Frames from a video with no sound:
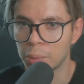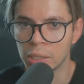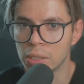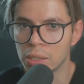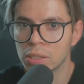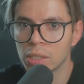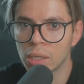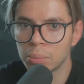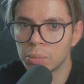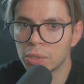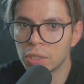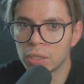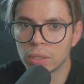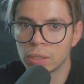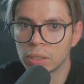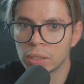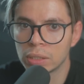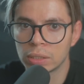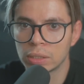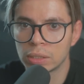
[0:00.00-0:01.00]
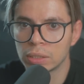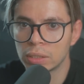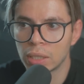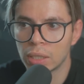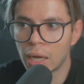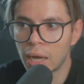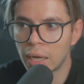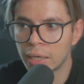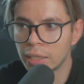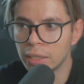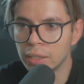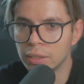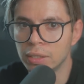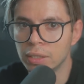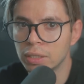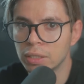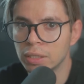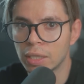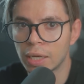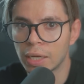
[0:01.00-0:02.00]
and it's not because I
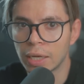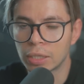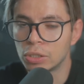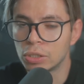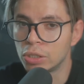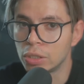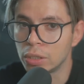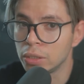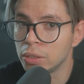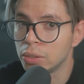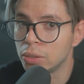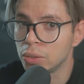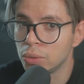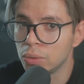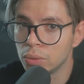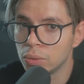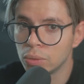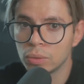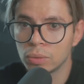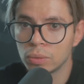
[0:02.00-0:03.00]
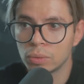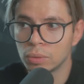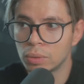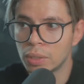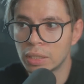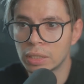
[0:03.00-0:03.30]
dislike Jisoo.